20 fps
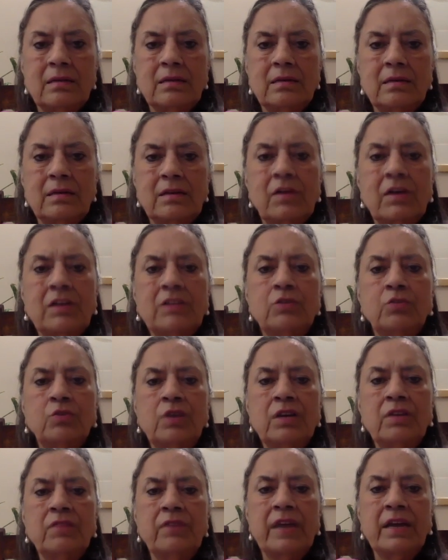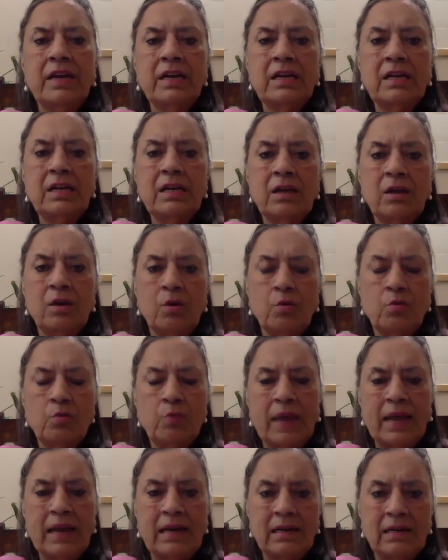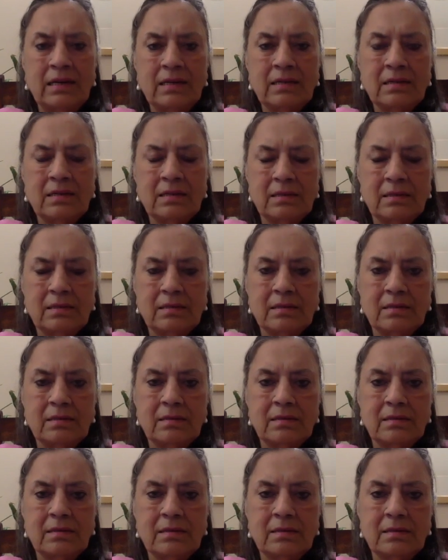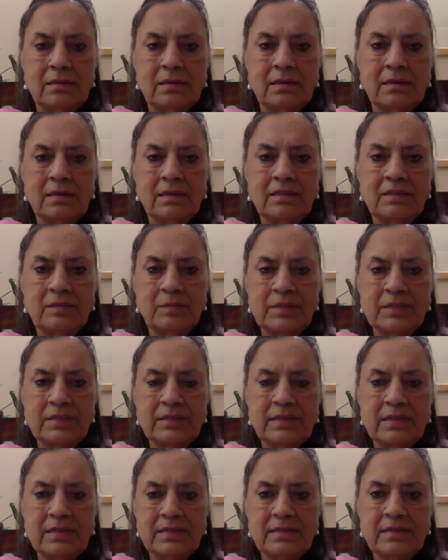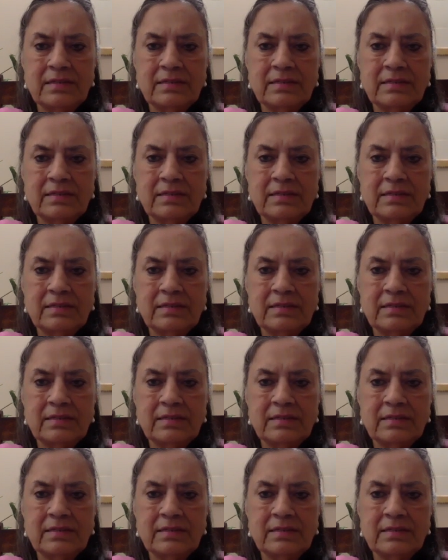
He was doing very well. in his business.